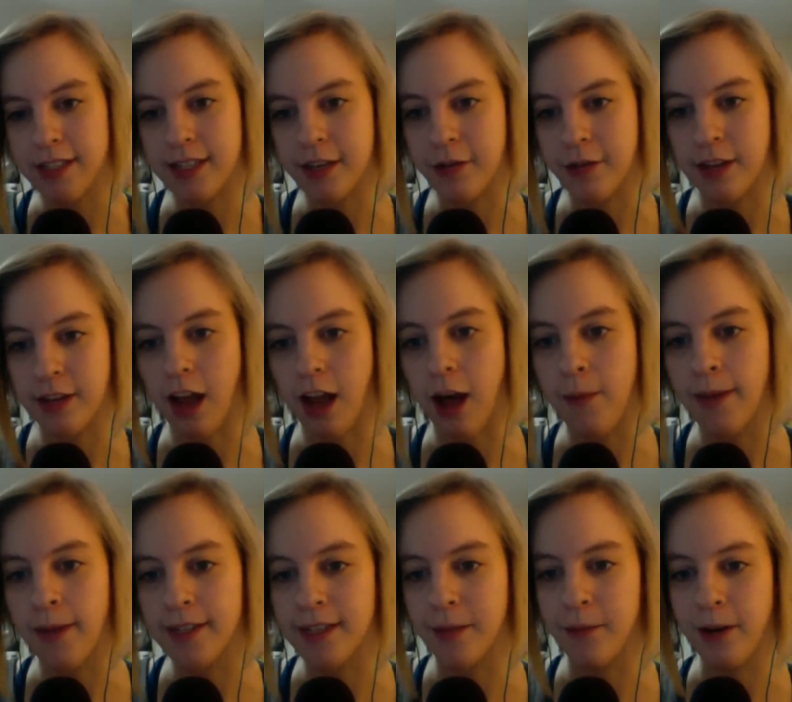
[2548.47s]
with the
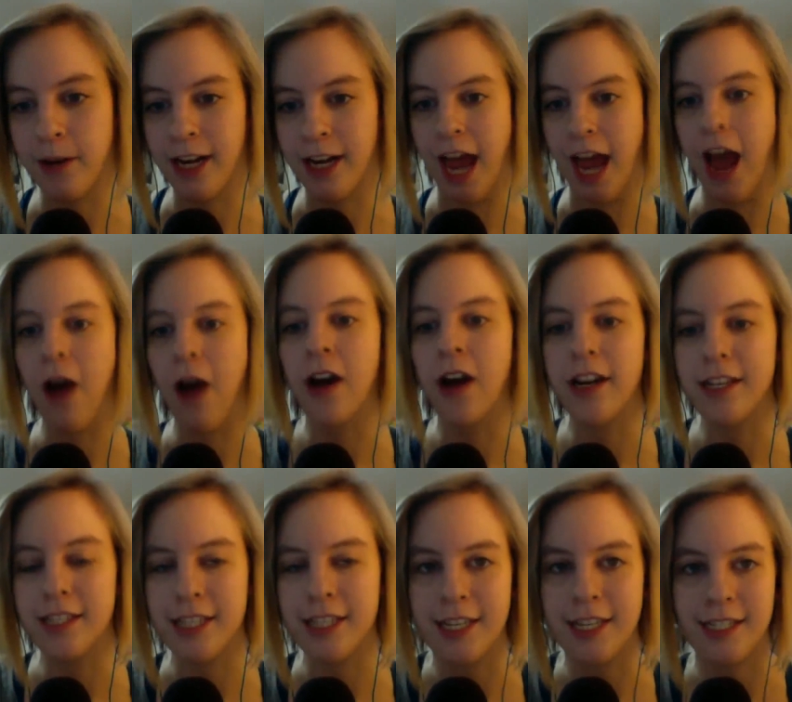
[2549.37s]
comics I'm reading now,
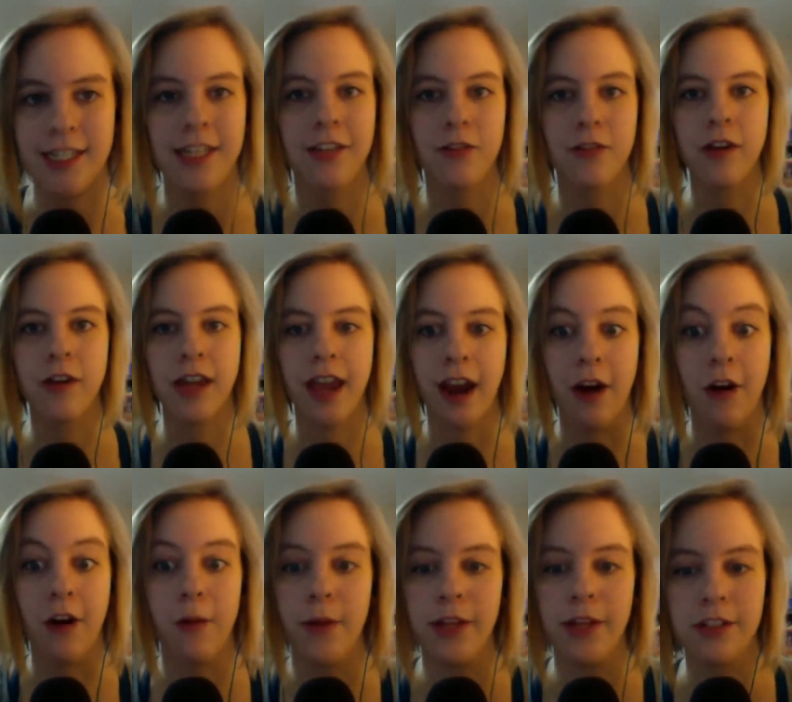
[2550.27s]
honestly, because I don't
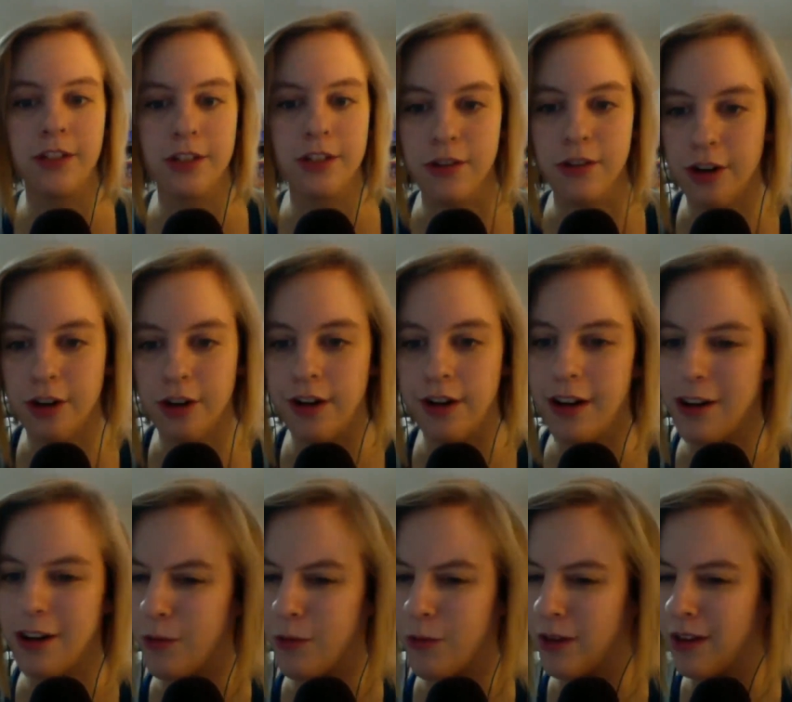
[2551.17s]
care about the Joker and I
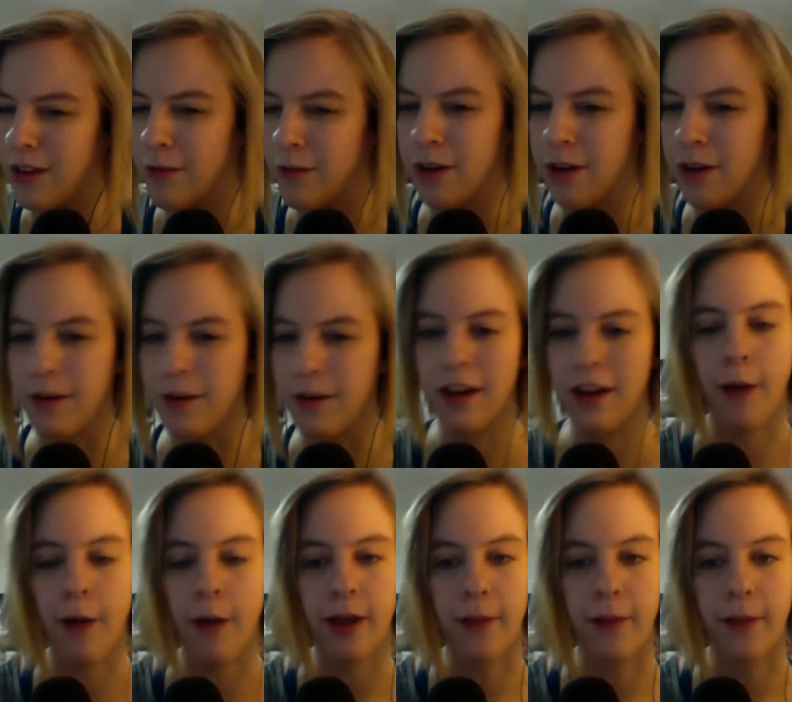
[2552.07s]
don't really want to read a
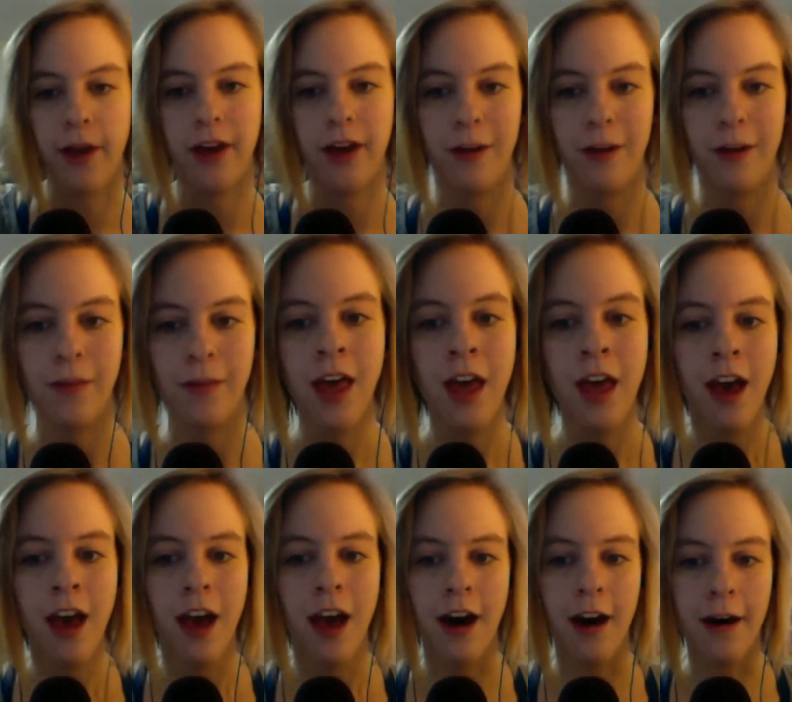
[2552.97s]
comic about him.
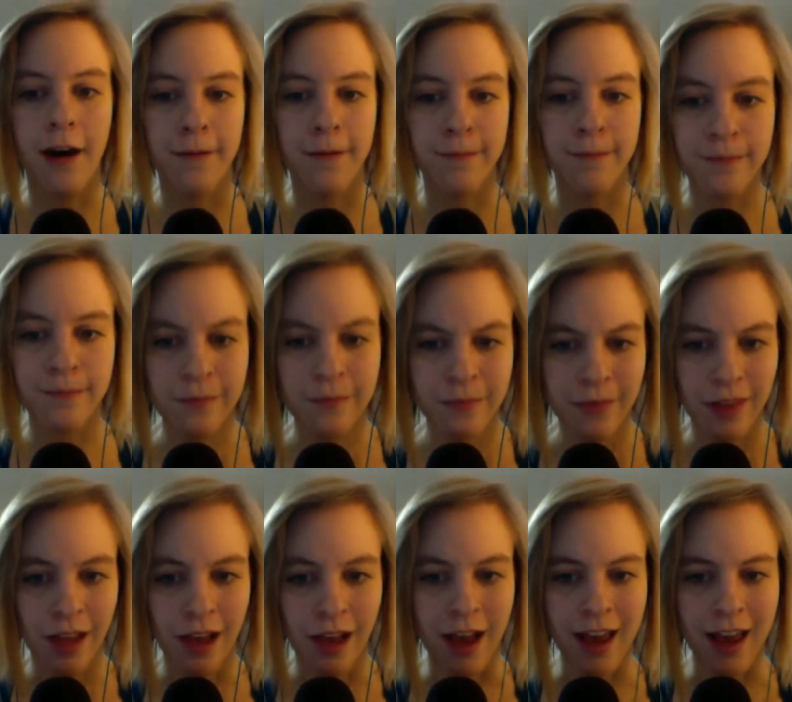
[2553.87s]

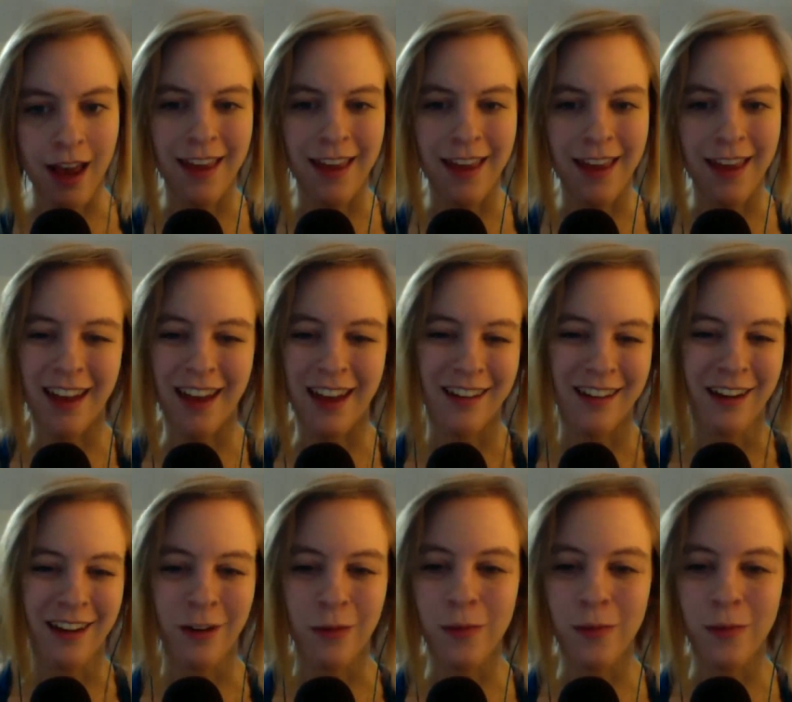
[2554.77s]
I don't
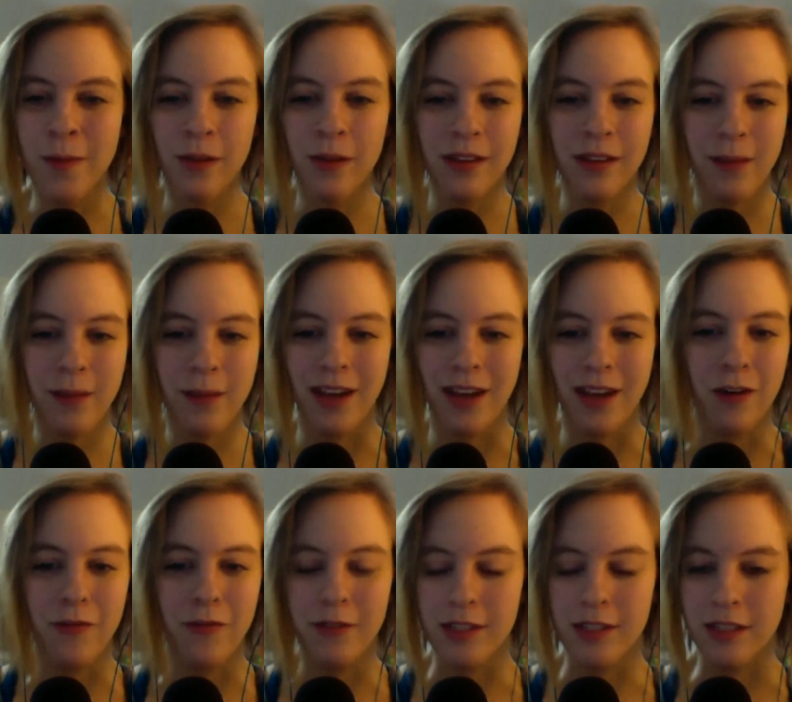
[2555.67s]
know. People let me know
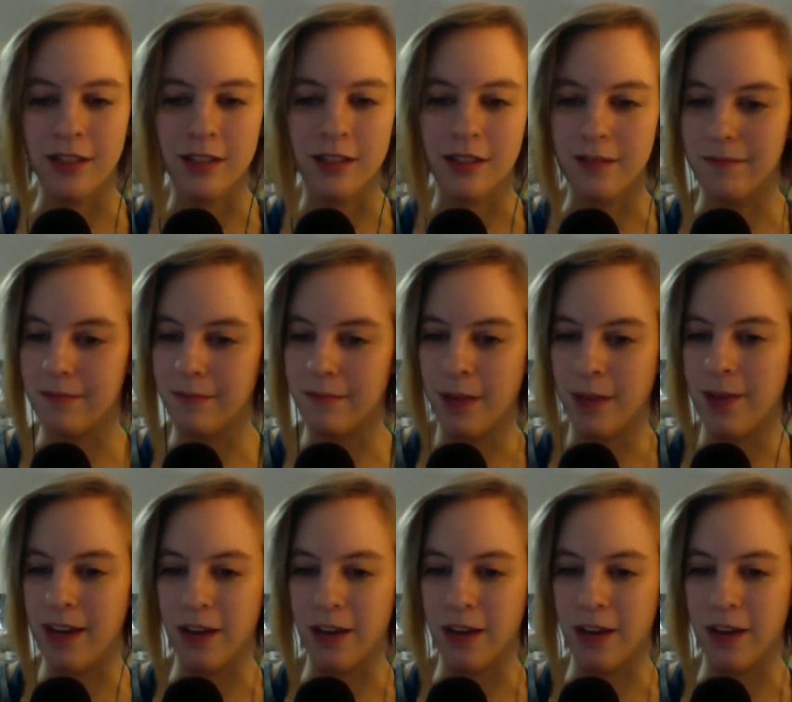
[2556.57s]
if it's good. Maybe I